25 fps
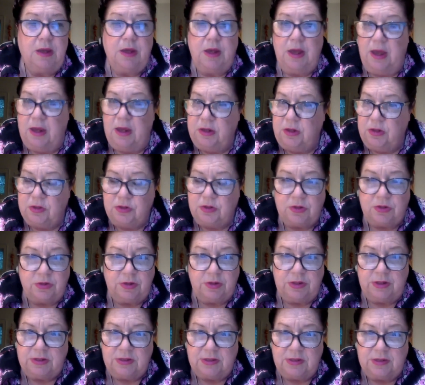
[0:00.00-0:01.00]
and you're
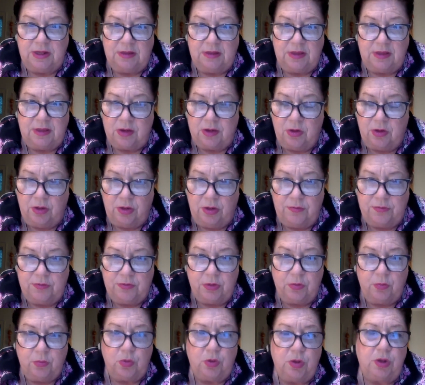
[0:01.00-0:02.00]
certainly seeing that all over
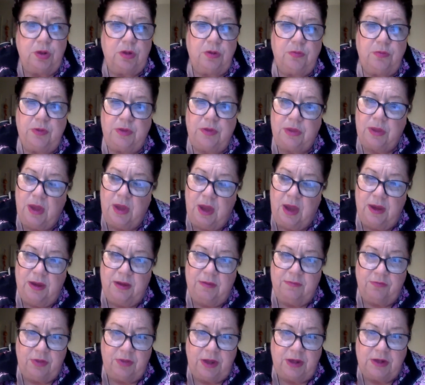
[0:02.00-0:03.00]
the world with the high
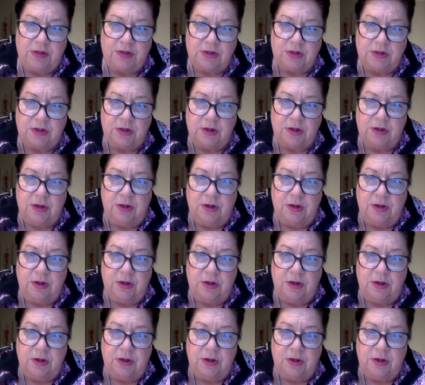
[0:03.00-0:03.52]
inflation